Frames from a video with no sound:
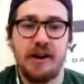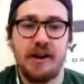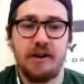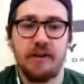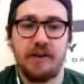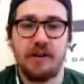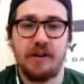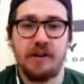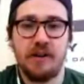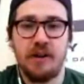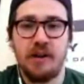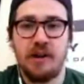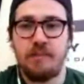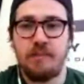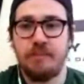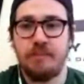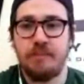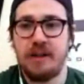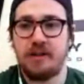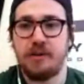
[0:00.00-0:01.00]
And
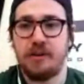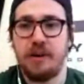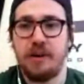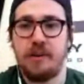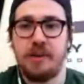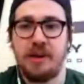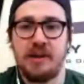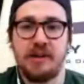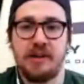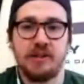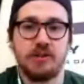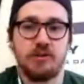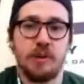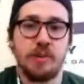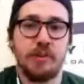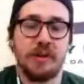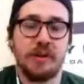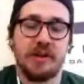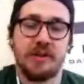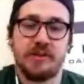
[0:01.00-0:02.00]
Melo, I mean,
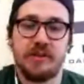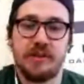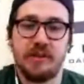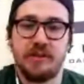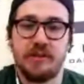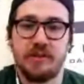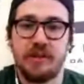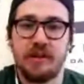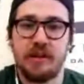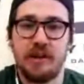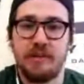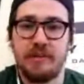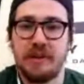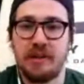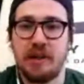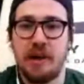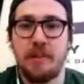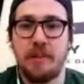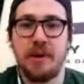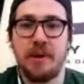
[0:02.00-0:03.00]
extremely consistent. I mean,
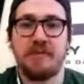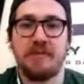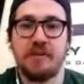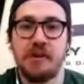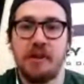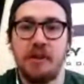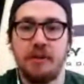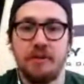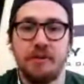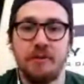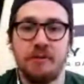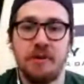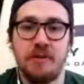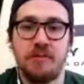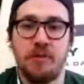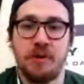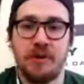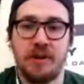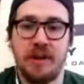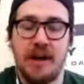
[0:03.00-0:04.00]
coming off another
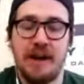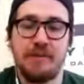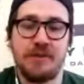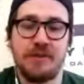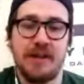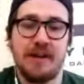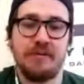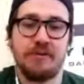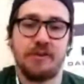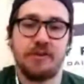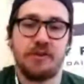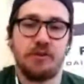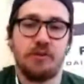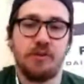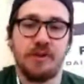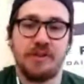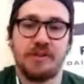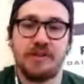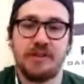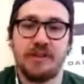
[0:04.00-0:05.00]
30-point game, he's averaging
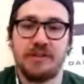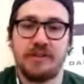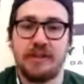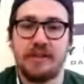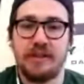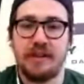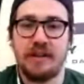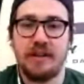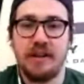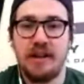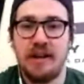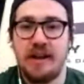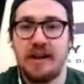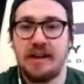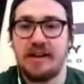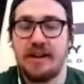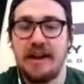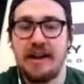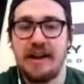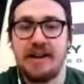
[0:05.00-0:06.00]
26 and
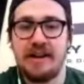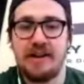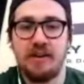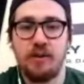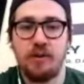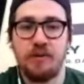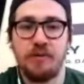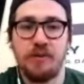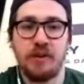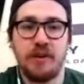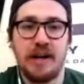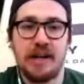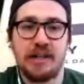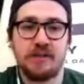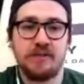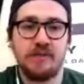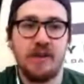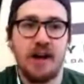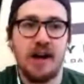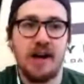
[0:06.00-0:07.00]
8 over the last
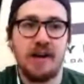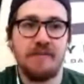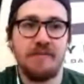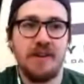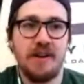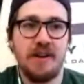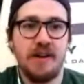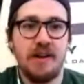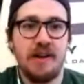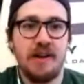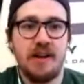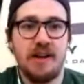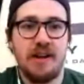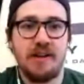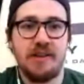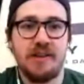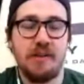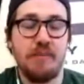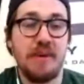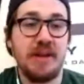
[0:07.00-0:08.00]
five.
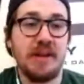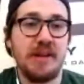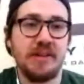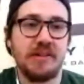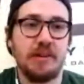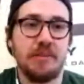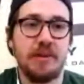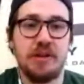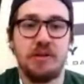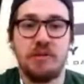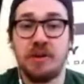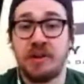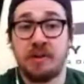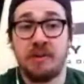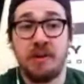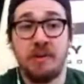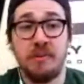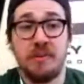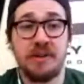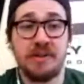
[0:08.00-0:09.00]
The minutes, I mean, you want to talk
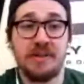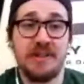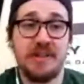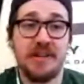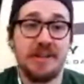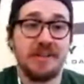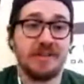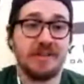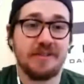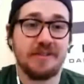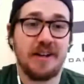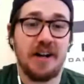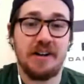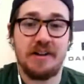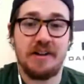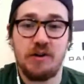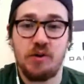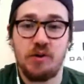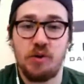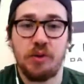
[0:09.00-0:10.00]
about minutes, he is kind of
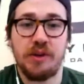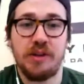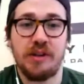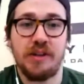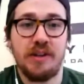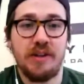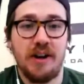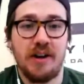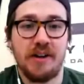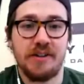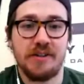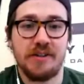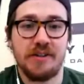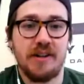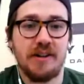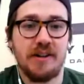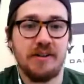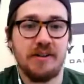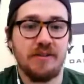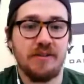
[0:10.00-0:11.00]
equaling Giannis
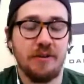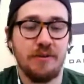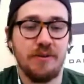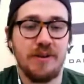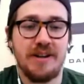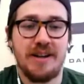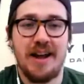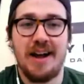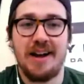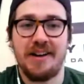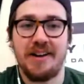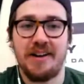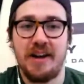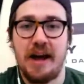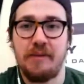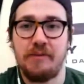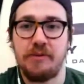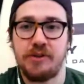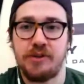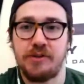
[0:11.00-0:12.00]
there, 39 on
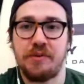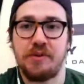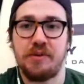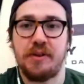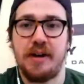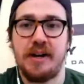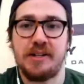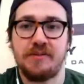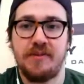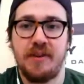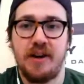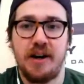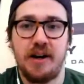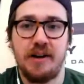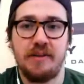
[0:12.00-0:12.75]
average over the last five.